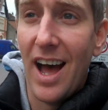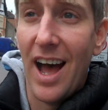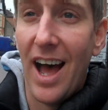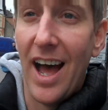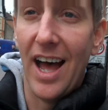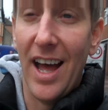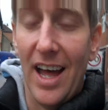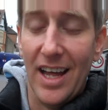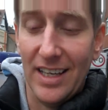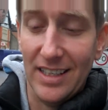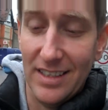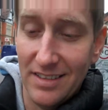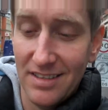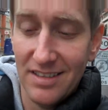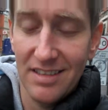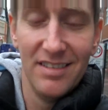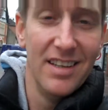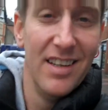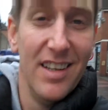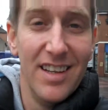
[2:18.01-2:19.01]
And
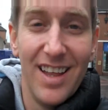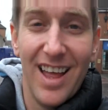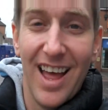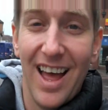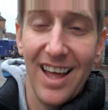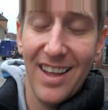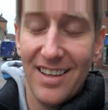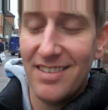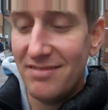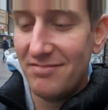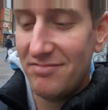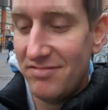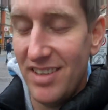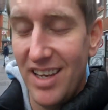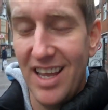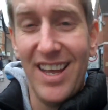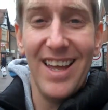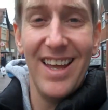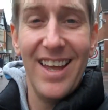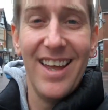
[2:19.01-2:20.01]

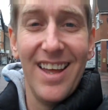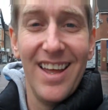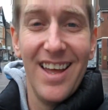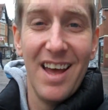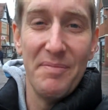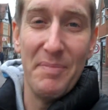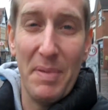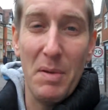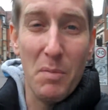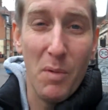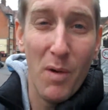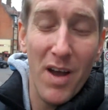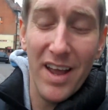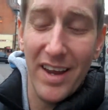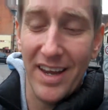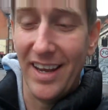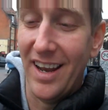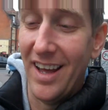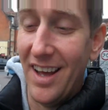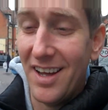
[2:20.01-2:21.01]
yeah, I've been
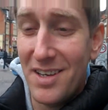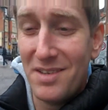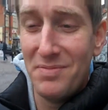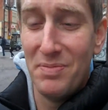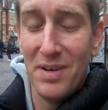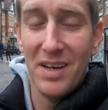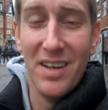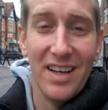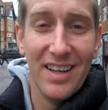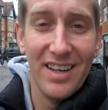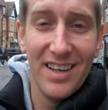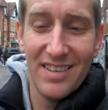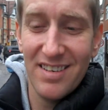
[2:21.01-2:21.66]
working hard, but